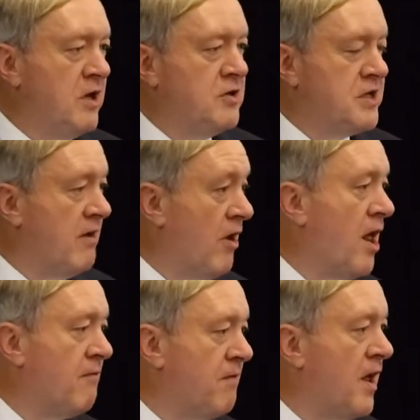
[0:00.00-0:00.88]
We used to have a
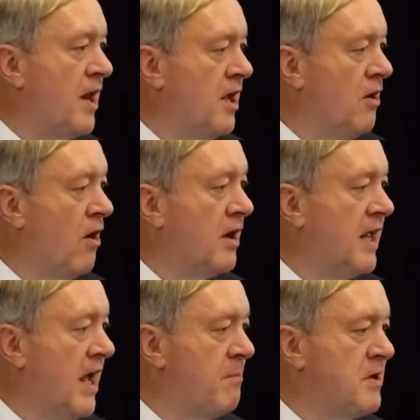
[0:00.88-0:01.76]
lot of flooding on
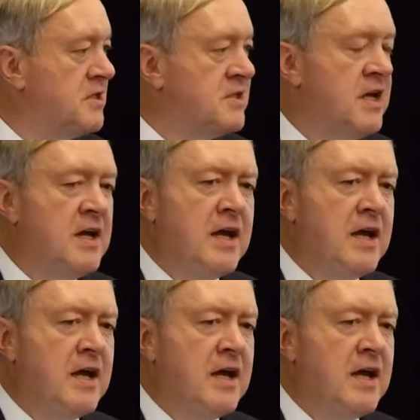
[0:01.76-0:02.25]
campus,